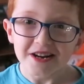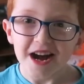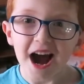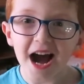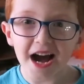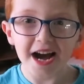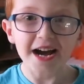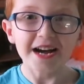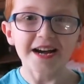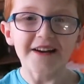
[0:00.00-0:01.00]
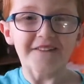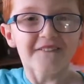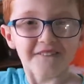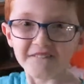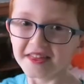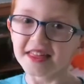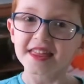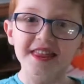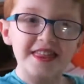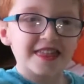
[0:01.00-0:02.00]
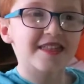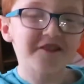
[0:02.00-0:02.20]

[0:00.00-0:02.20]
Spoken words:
So how many discs do you have on each arm now?